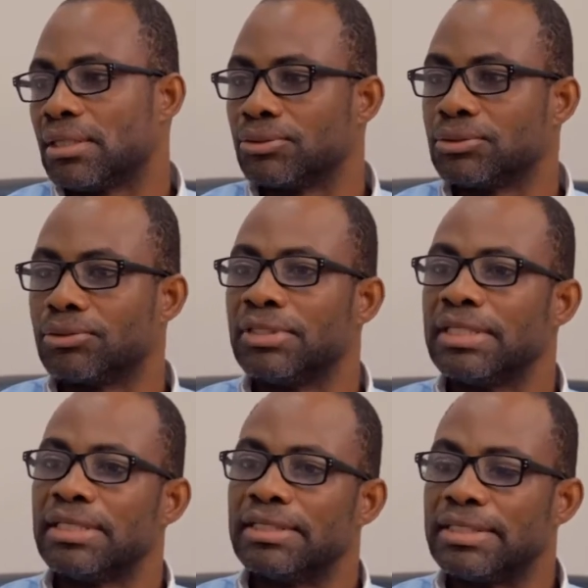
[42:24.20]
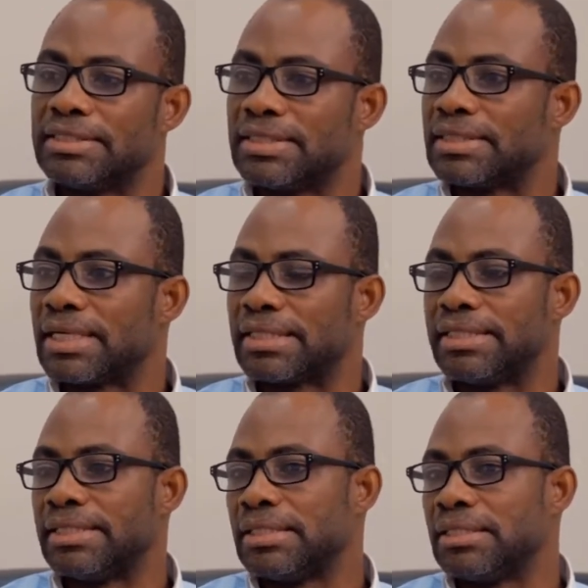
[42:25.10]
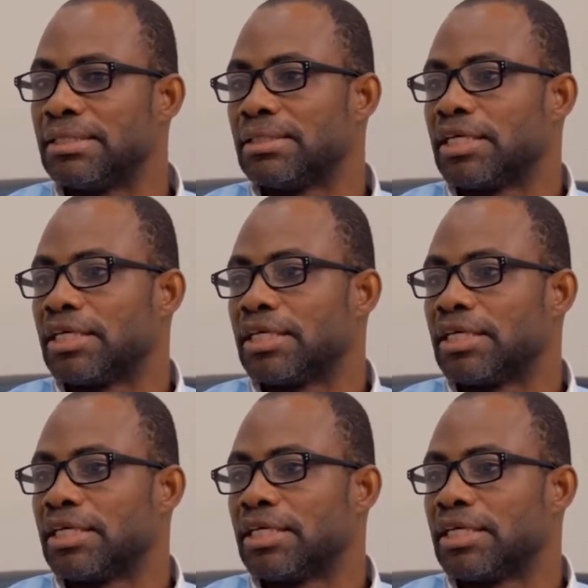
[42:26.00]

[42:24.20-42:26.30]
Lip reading: So these things are key,